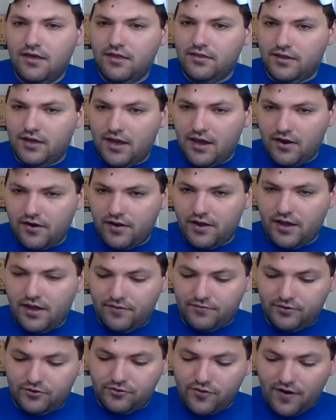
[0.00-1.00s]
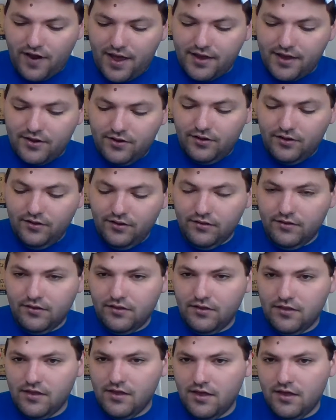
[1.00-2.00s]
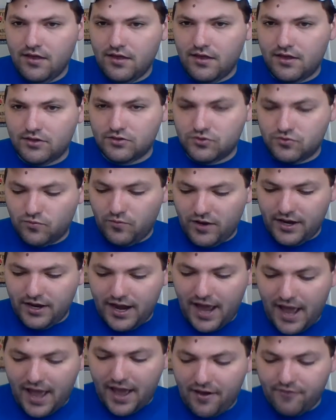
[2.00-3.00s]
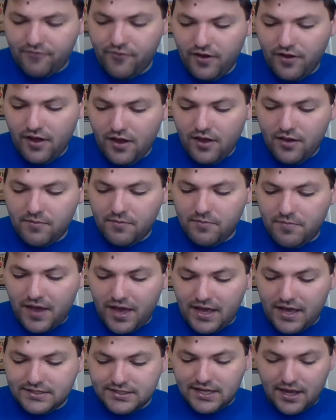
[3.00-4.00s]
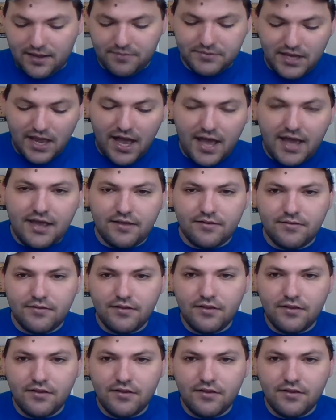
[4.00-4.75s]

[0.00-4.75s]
The area of the triangle is 1/2 base times height.